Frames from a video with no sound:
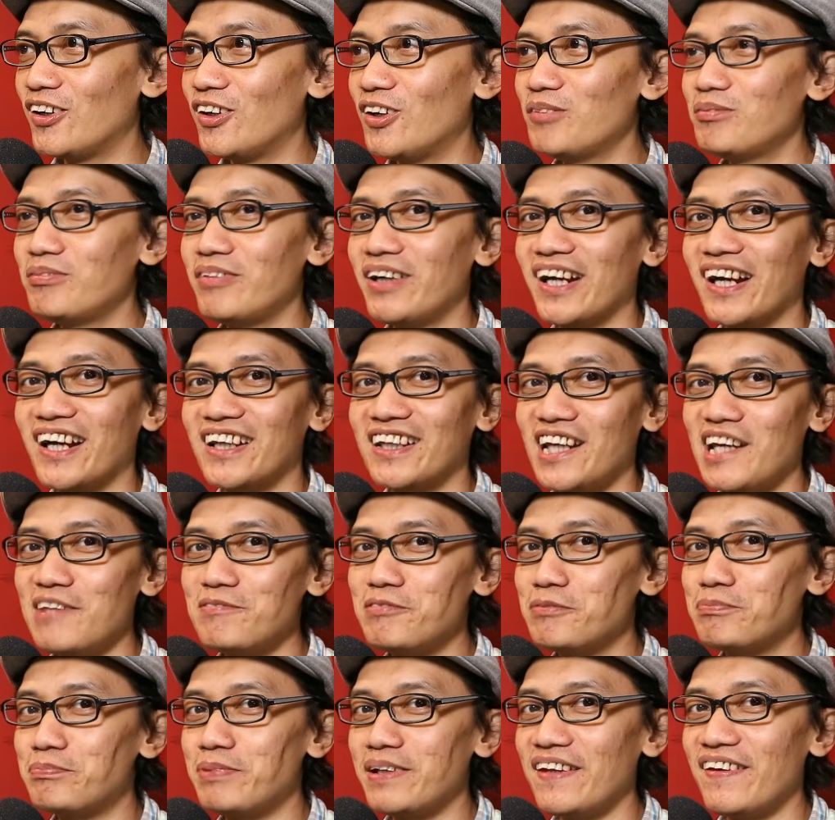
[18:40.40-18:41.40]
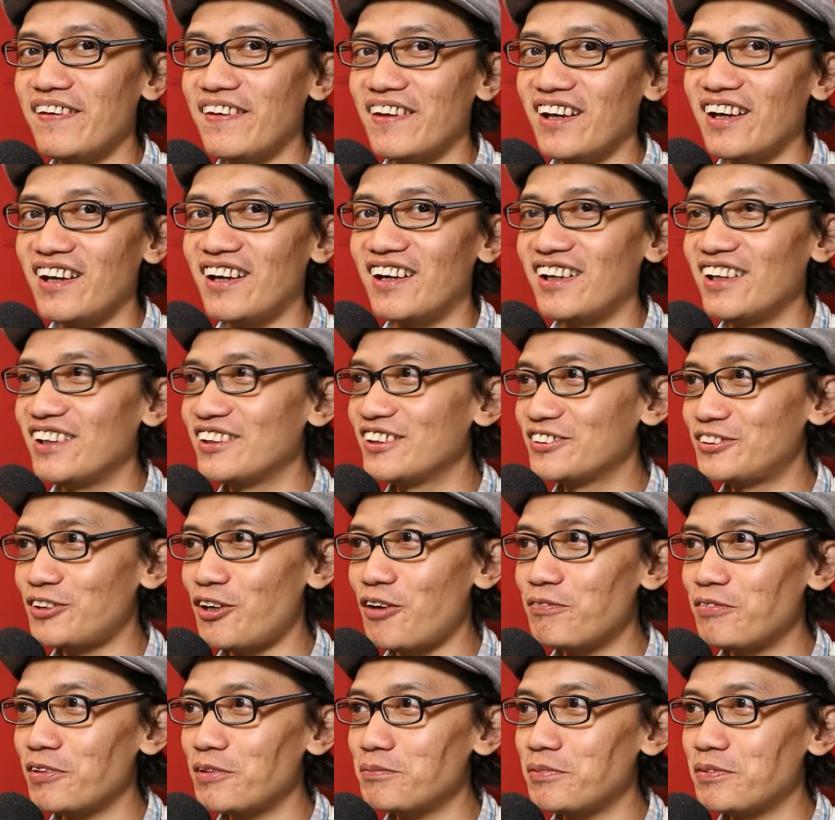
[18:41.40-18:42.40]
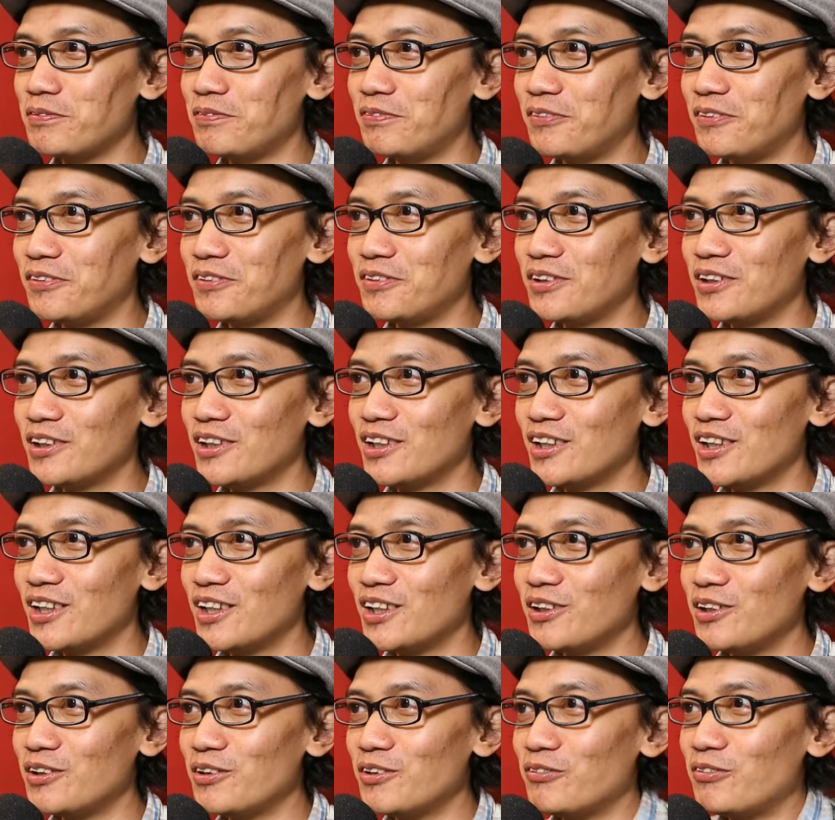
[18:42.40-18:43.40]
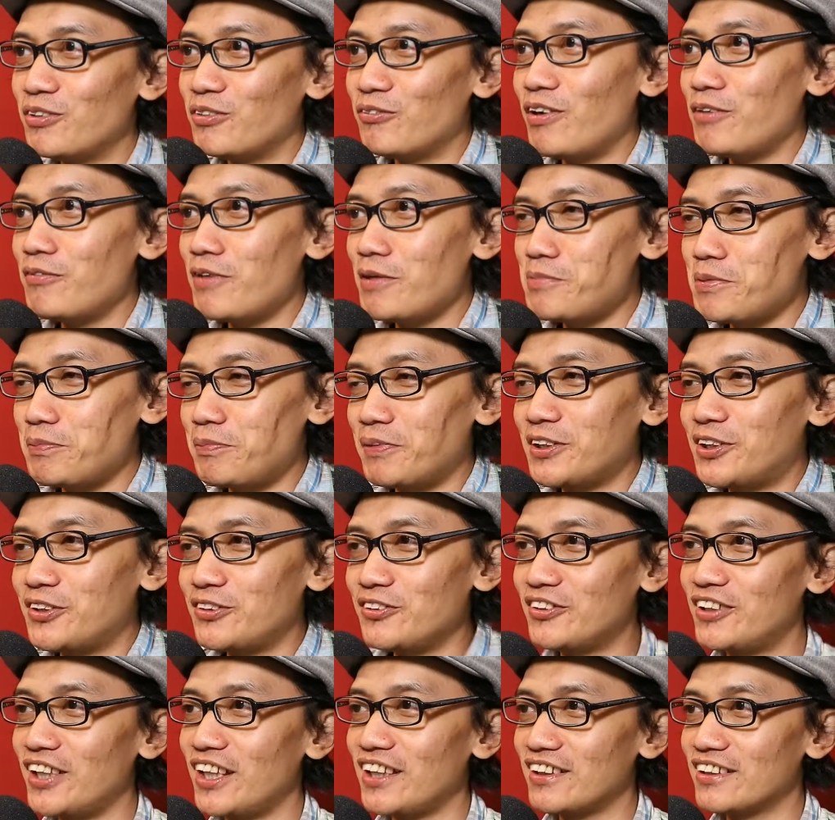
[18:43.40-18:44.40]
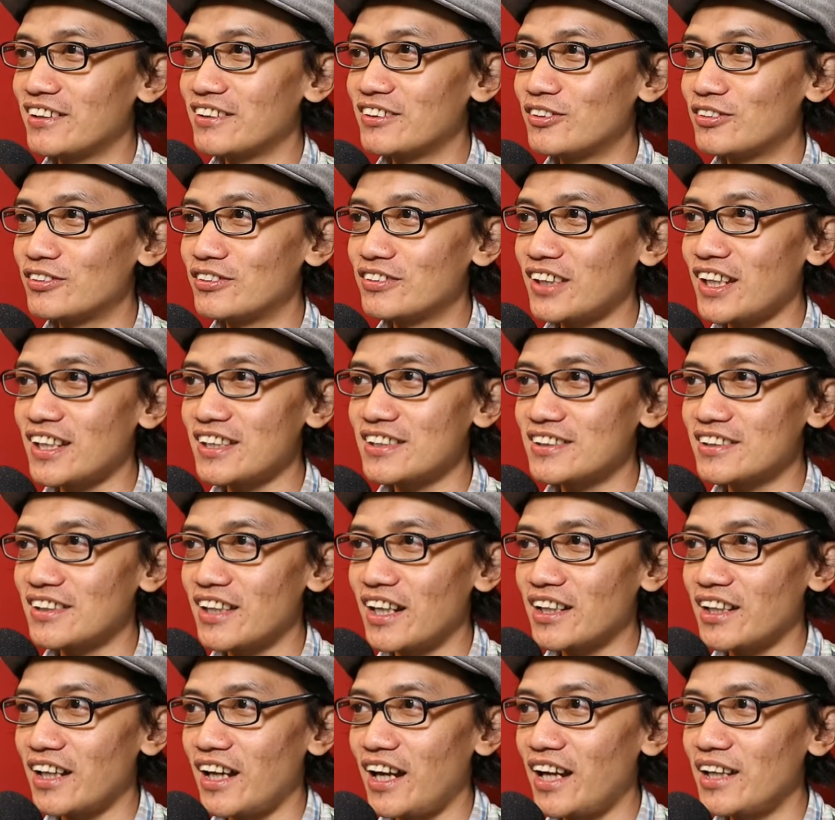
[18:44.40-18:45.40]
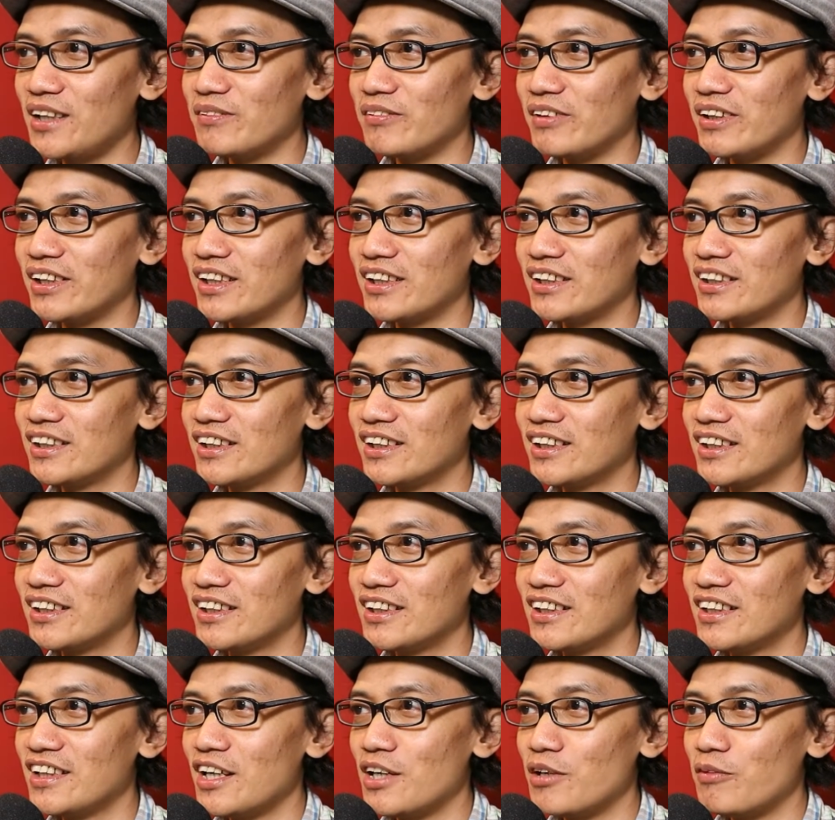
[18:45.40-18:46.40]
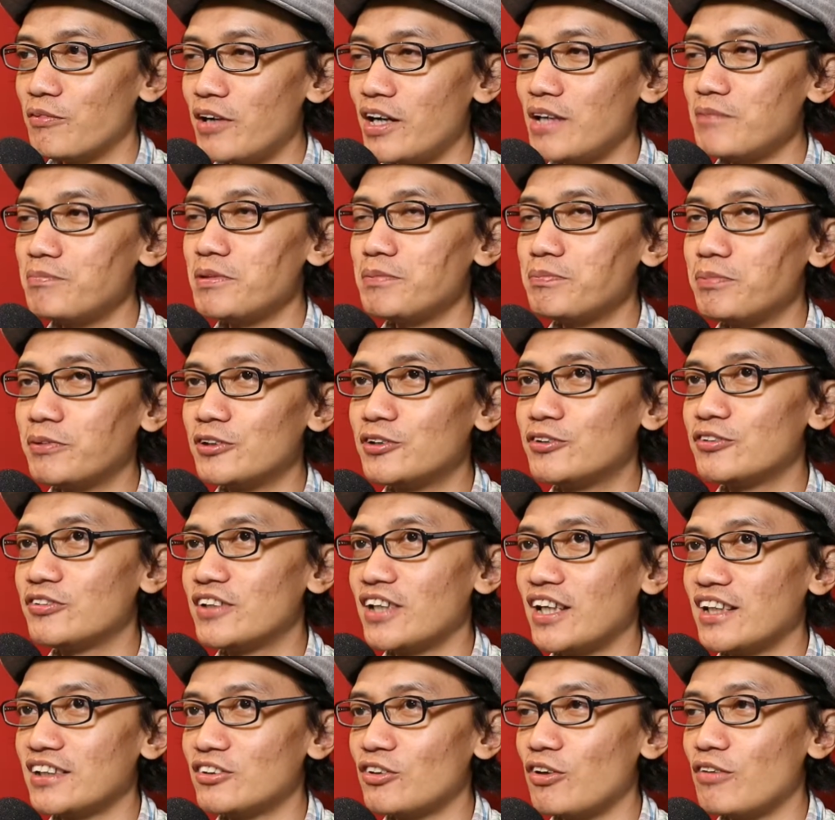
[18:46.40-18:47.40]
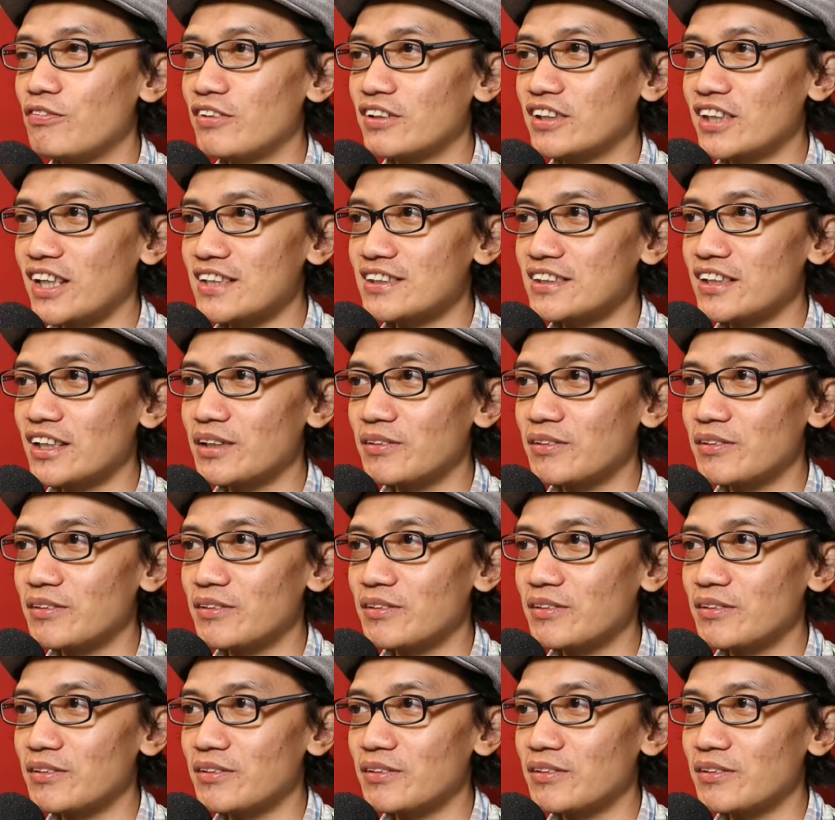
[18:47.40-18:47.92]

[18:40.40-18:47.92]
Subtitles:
Oh my God, I've never been there in the TOEFL before. Why people do that test anyway? Why people do that TOEFL test